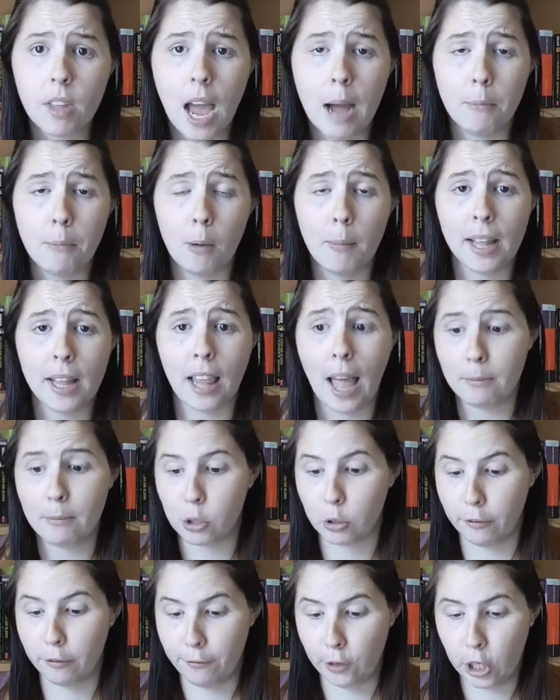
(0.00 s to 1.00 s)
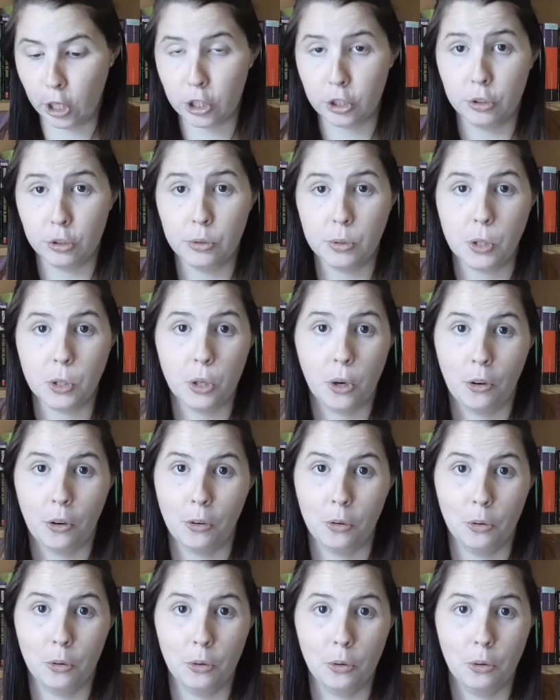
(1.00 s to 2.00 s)
on my lap to refer to,
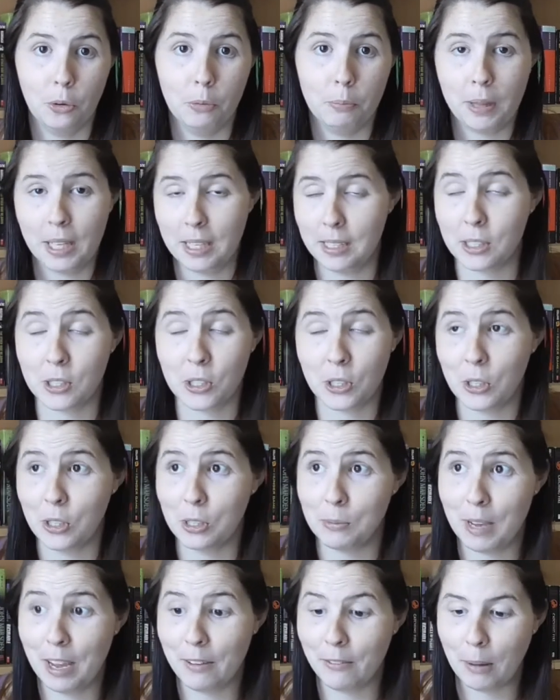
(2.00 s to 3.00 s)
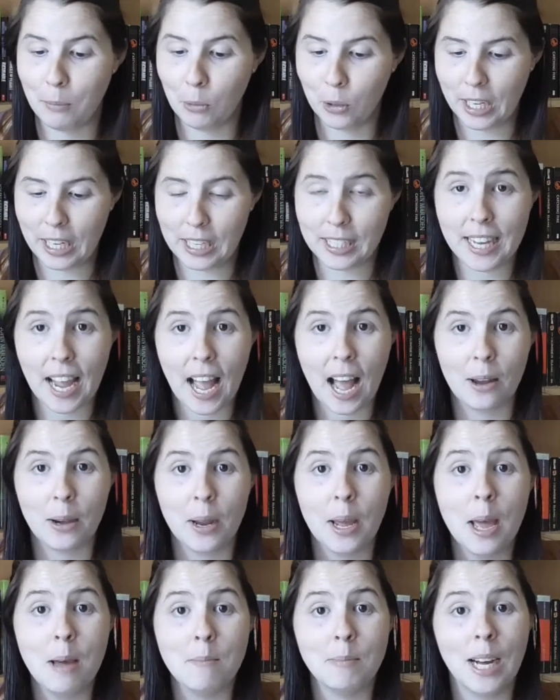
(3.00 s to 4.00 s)
so please excuse me if I'm looking
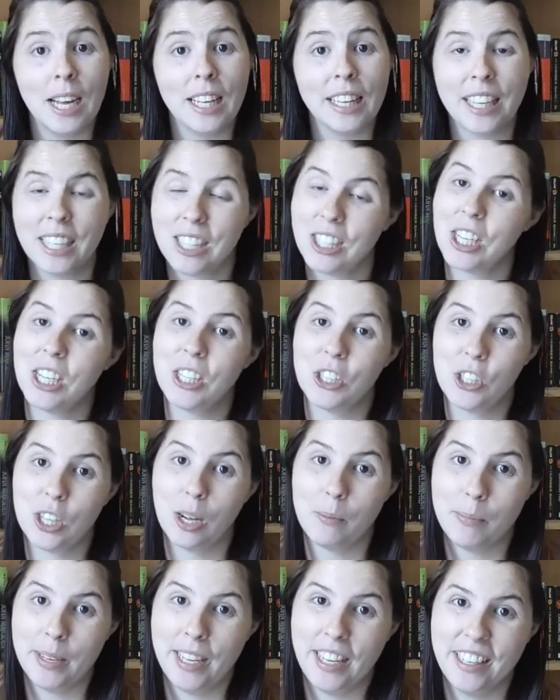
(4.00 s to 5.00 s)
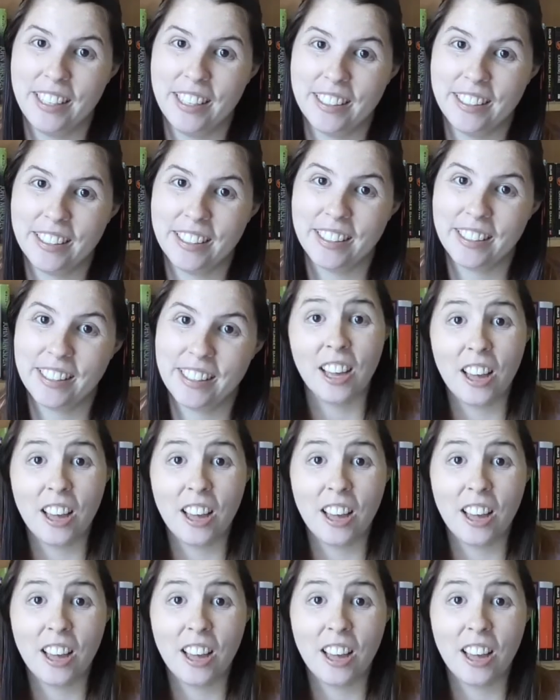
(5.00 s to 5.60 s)
down, but let's jump in.